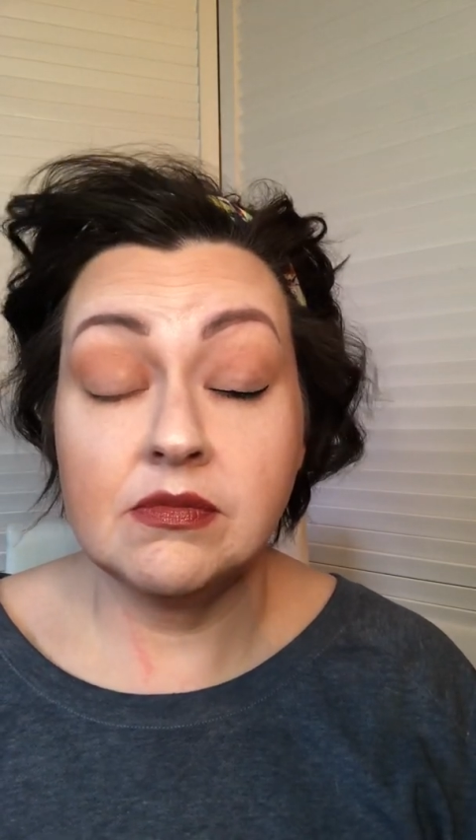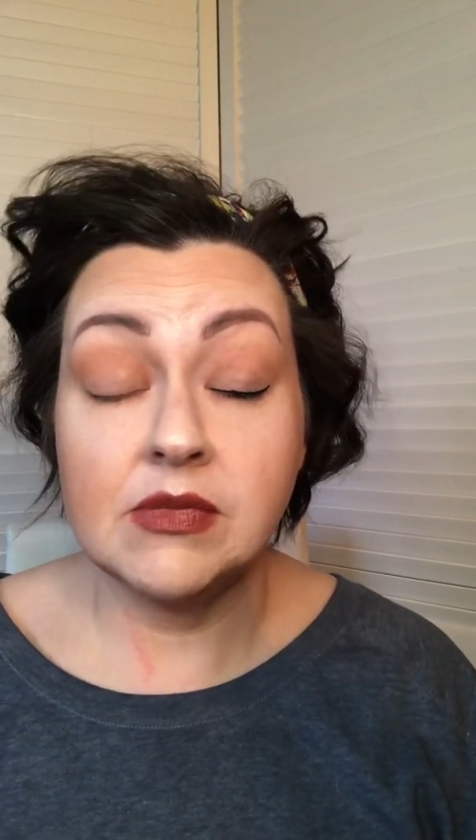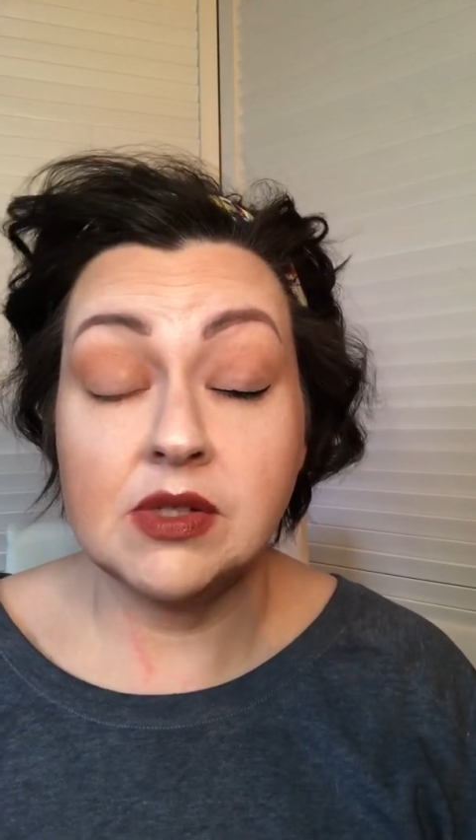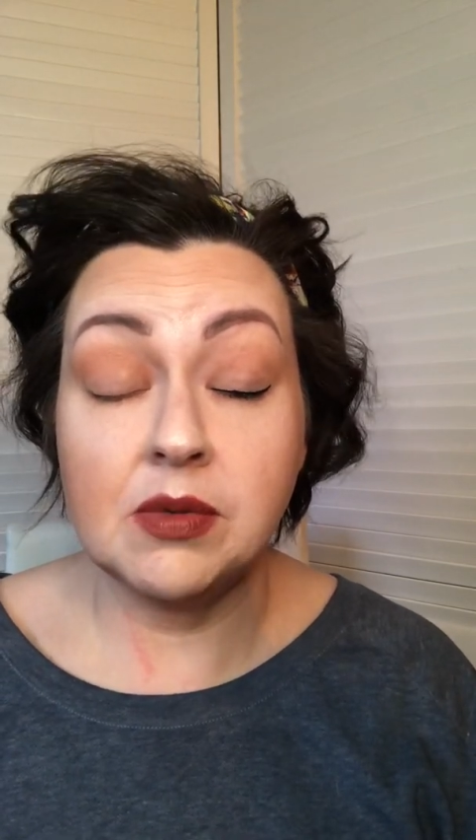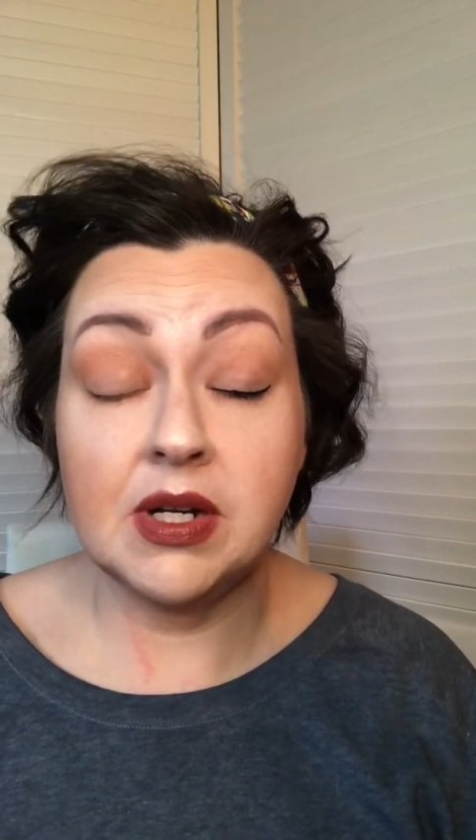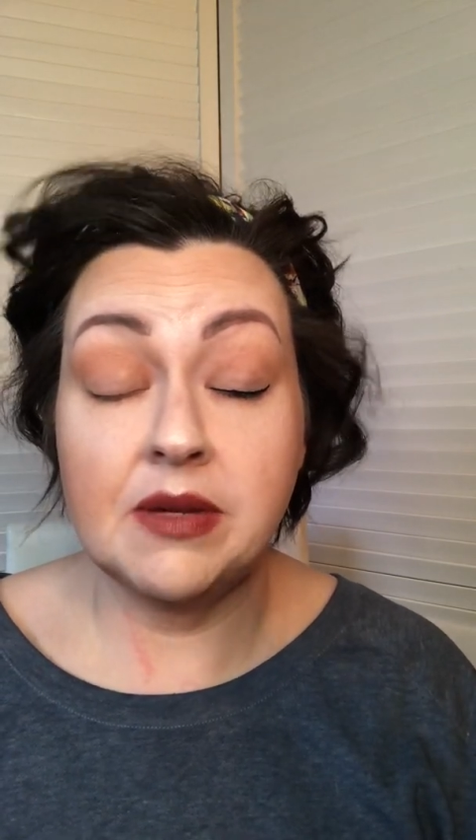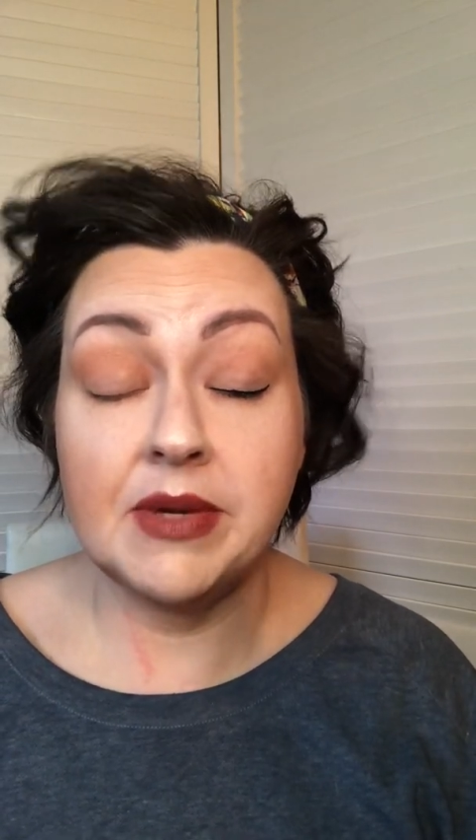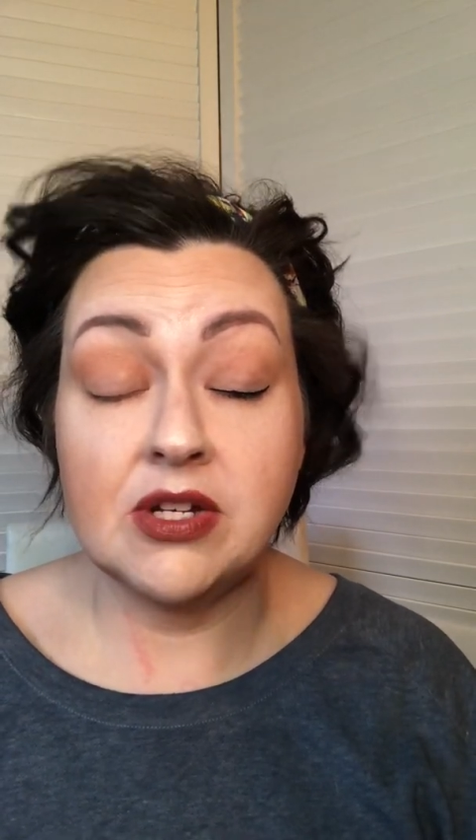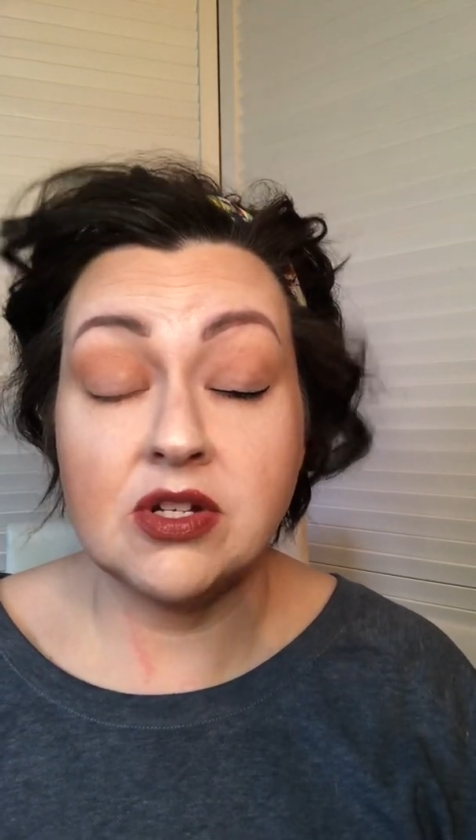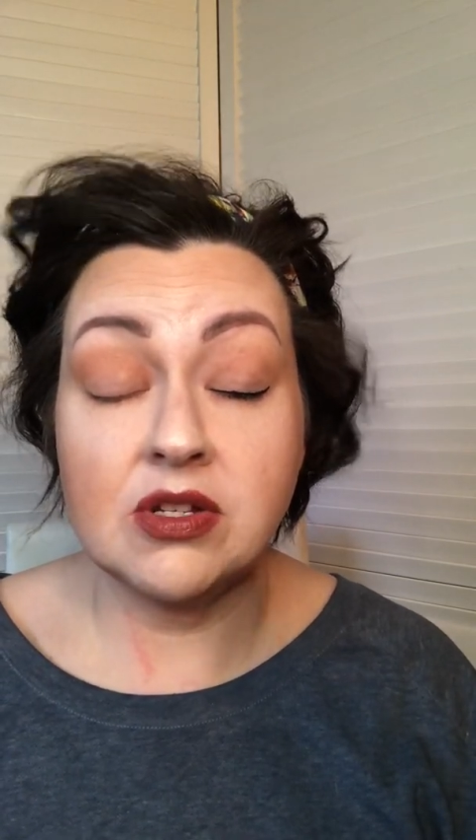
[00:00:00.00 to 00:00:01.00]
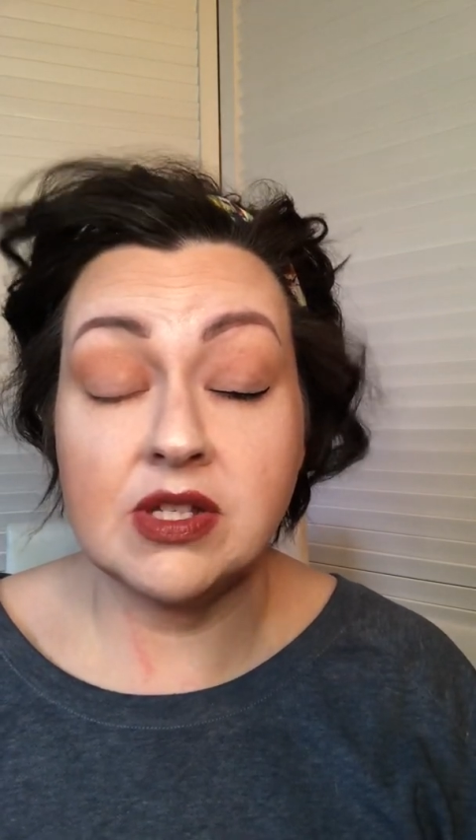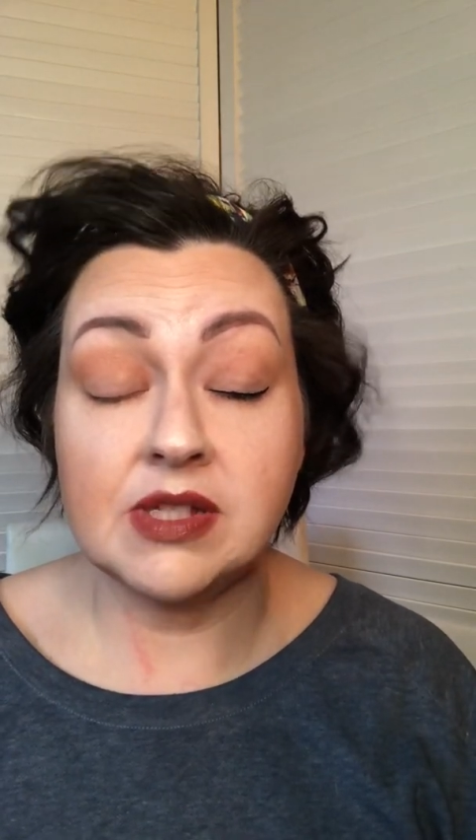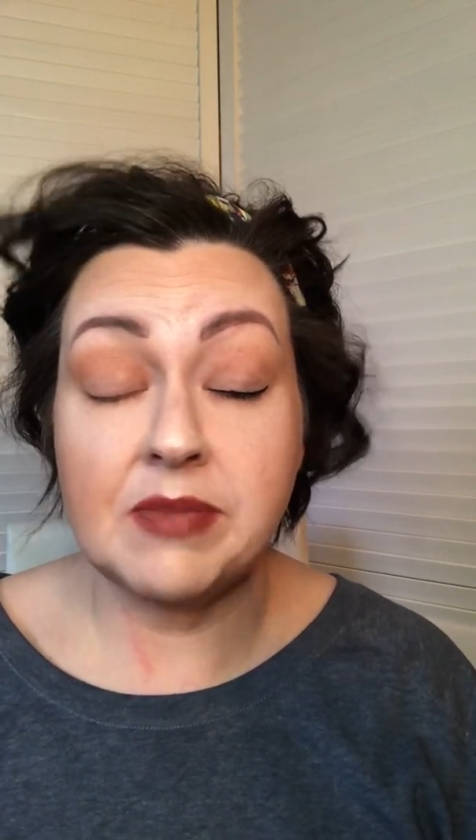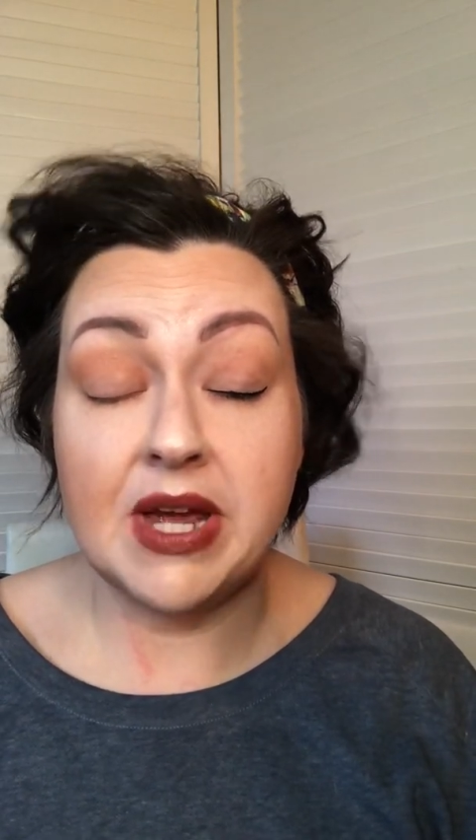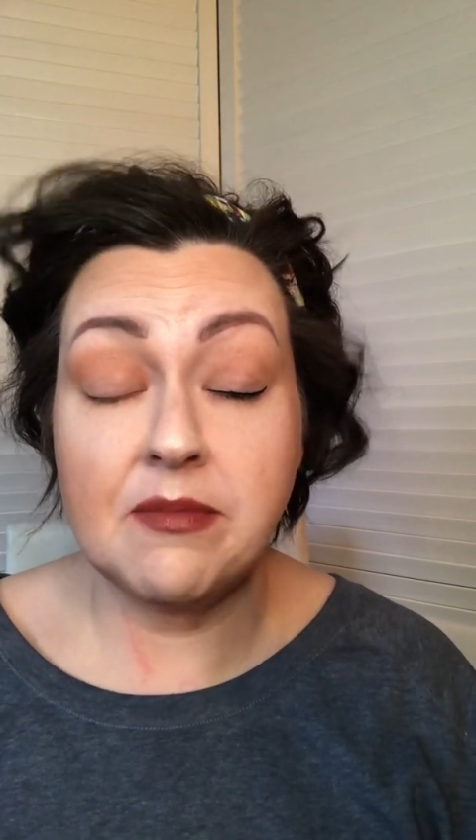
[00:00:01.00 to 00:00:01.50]
So we're gonna make sure
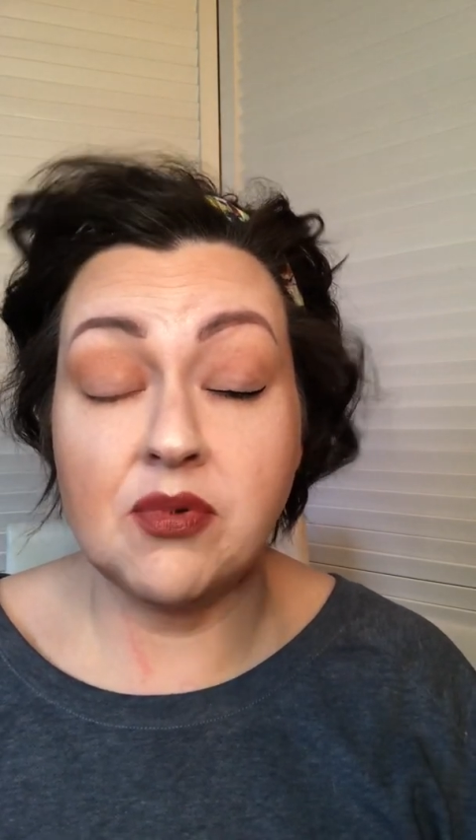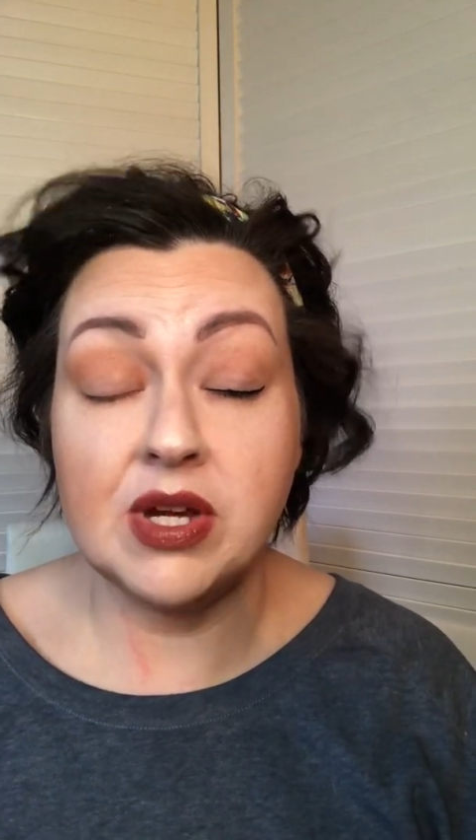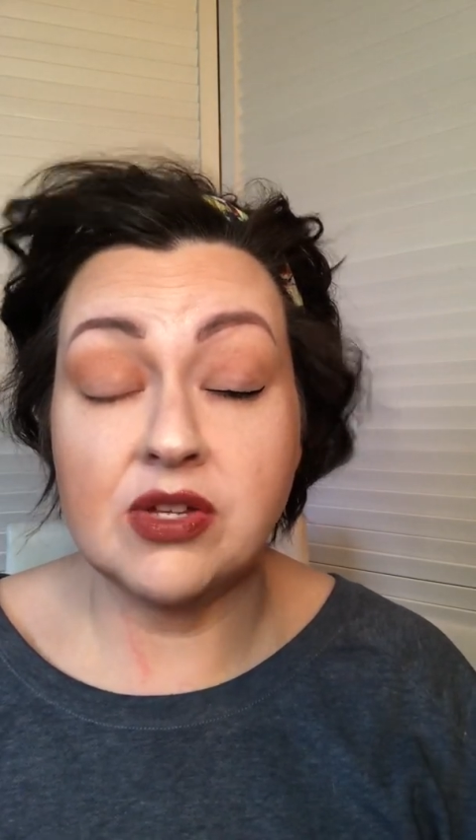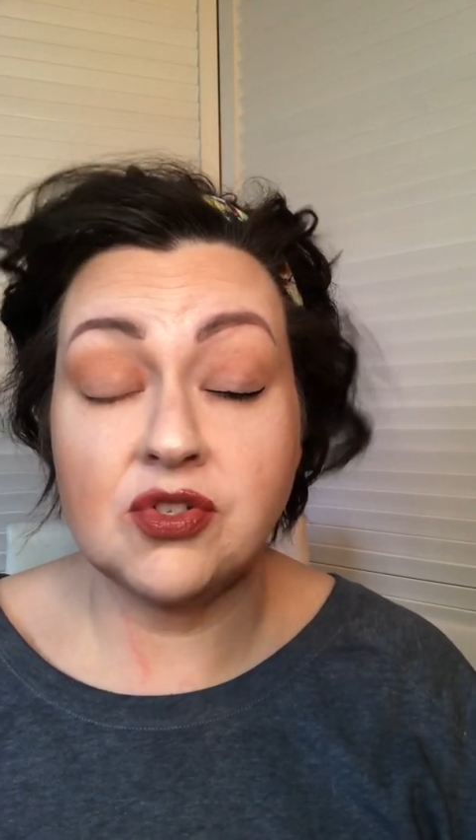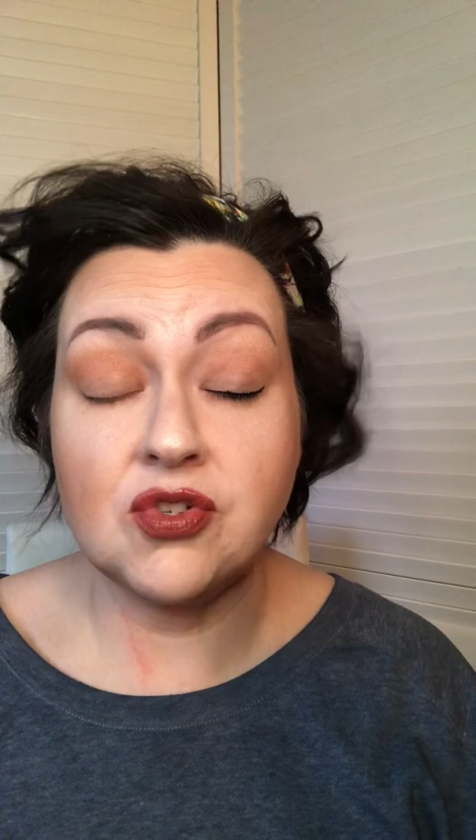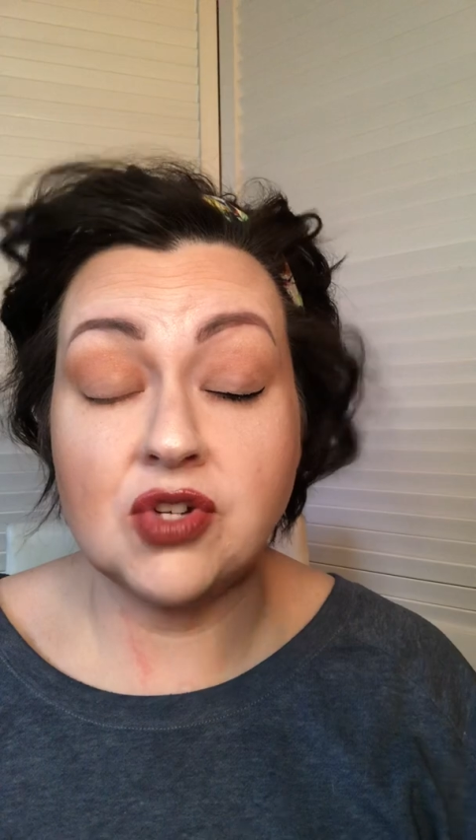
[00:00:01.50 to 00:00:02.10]
this bad boy is